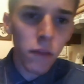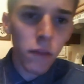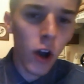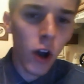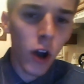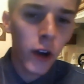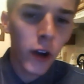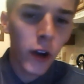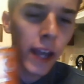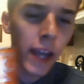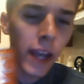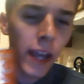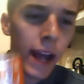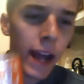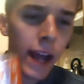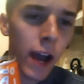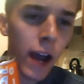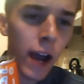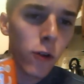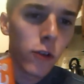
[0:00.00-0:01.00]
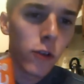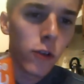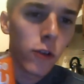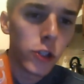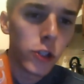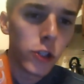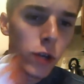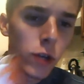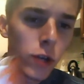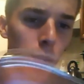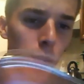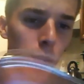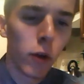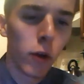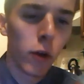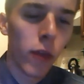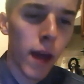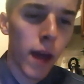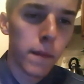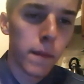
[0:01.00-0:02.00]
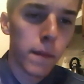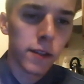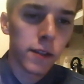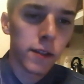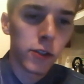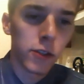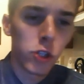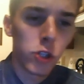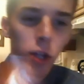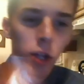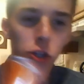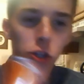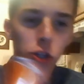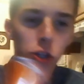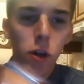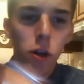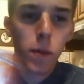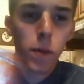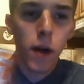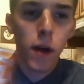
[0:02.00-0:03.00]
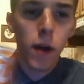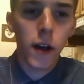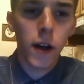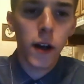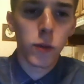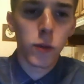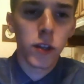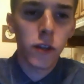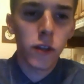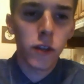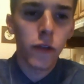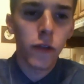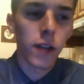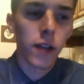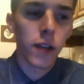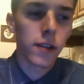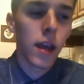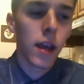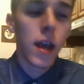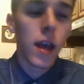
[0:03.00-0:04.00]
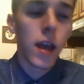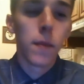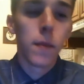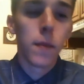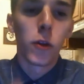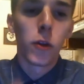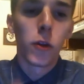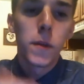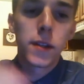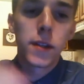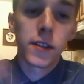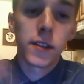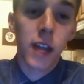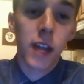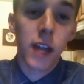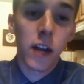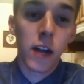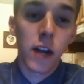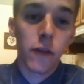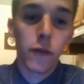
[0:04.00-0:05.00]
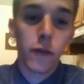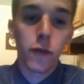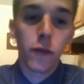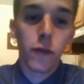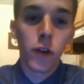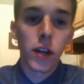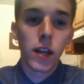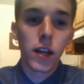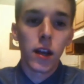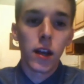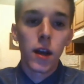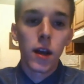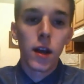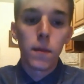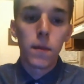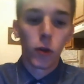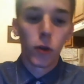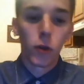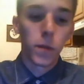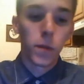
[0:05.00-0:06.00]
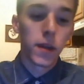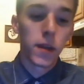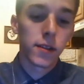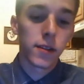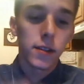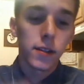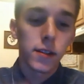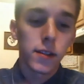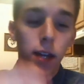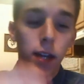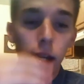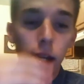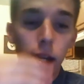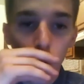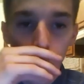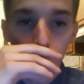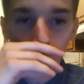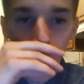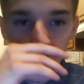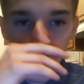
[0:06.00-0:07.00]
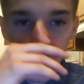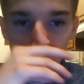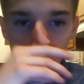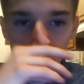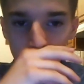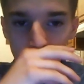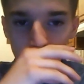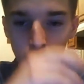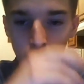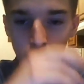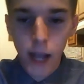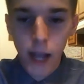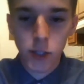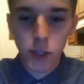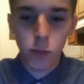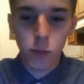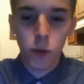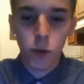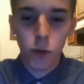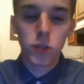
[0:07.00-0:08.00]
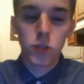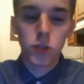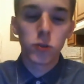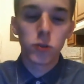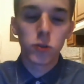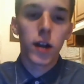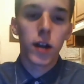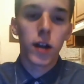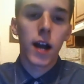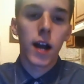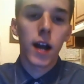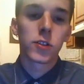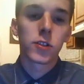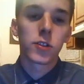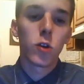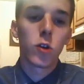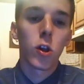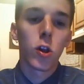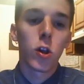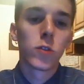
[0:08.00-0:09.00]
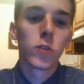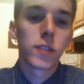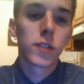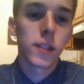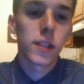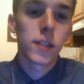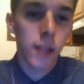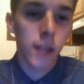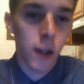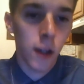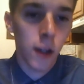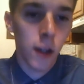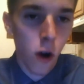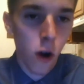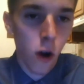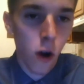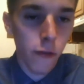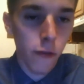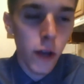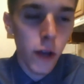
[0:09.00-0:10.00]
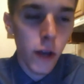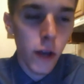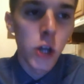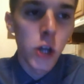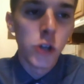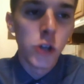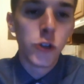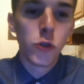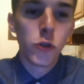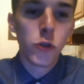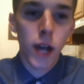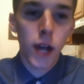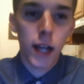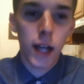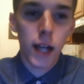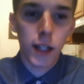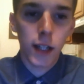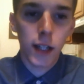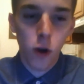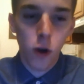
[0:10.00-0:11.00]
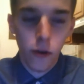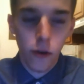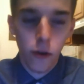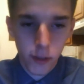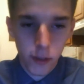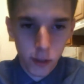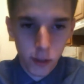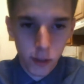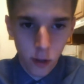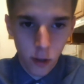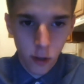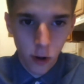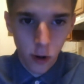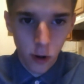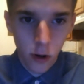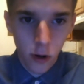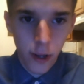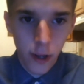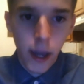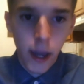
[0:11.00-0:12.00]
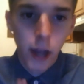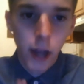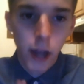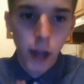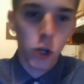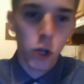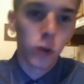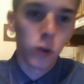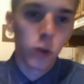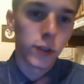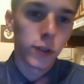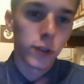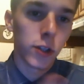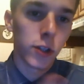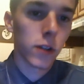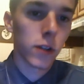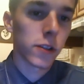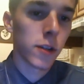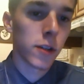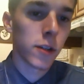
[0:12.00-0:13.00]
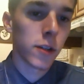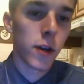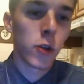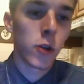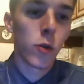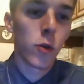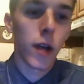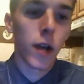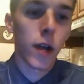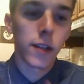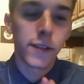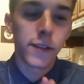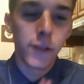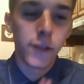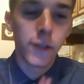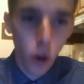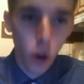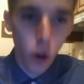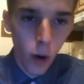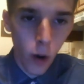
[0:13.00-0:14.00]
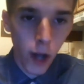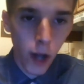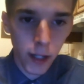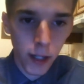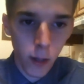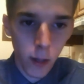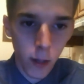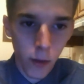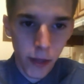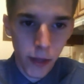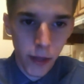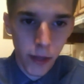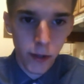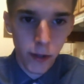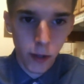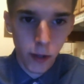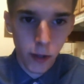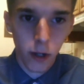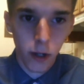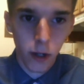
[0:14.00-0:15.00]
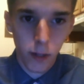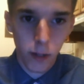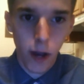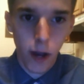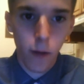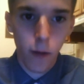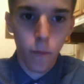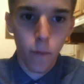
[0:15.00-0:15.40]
Okay, and now you can build that business. You can share the product with your friends, build a business, get it for free, build a business, and make as much money as you want to. So guys, to close this thing off, do not get off this call and go and talk to someone who has no idea what they're talking about.